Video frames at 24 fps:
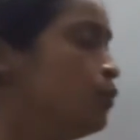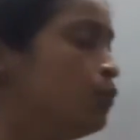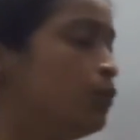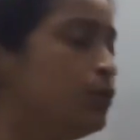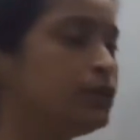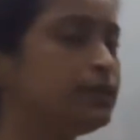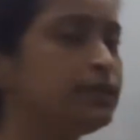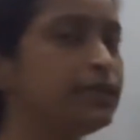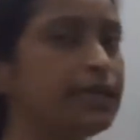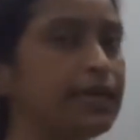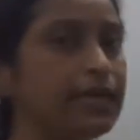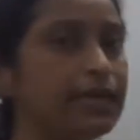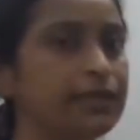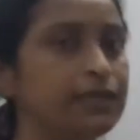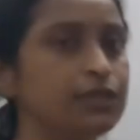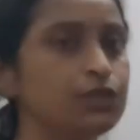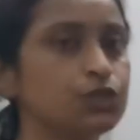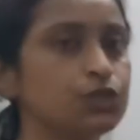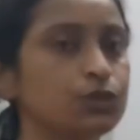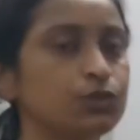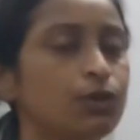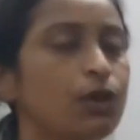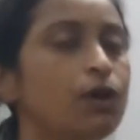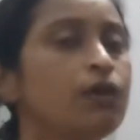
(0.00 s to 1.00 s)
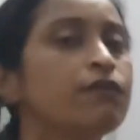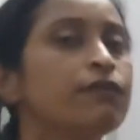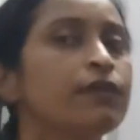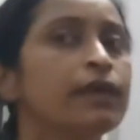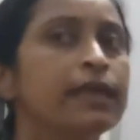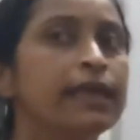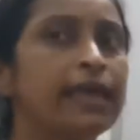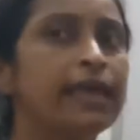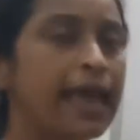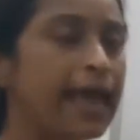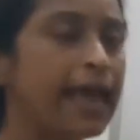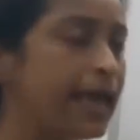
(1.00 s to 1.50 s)
with the addition of
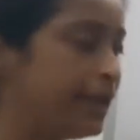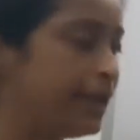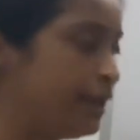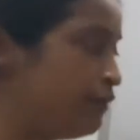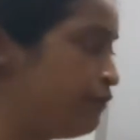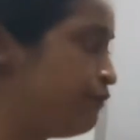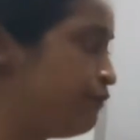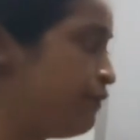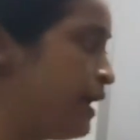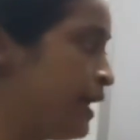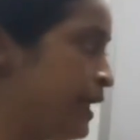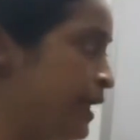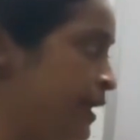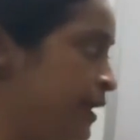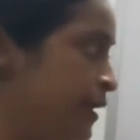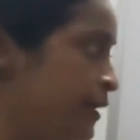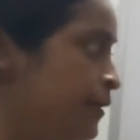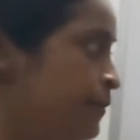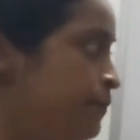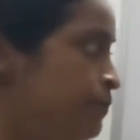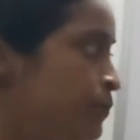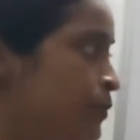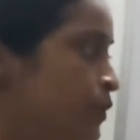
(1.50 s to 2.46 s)
NFIA.